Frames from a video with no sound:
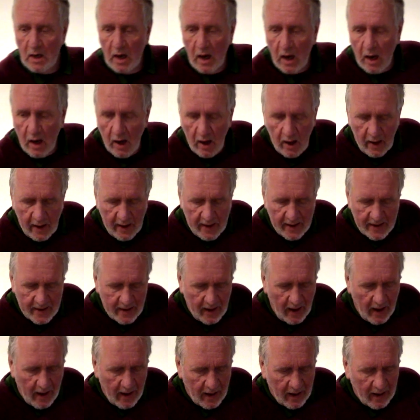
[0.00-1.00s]
It
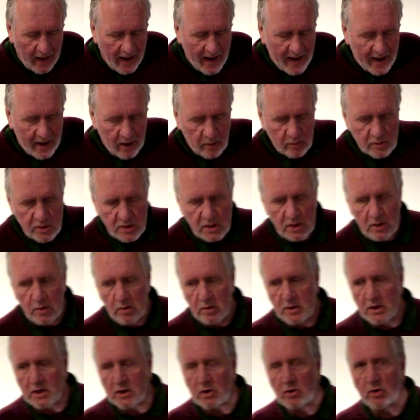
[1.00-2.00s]
allows you a
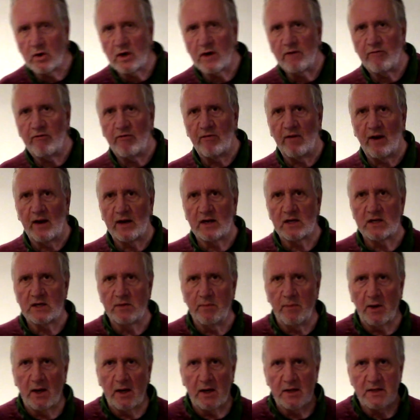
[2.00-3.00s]
degree of
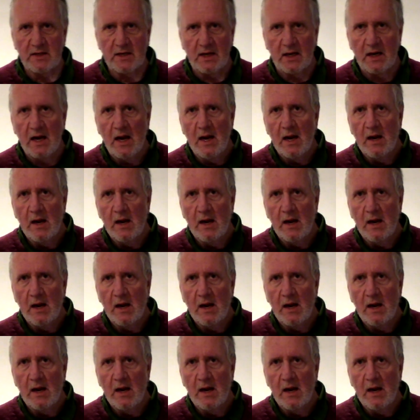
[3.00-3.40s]
flexibility.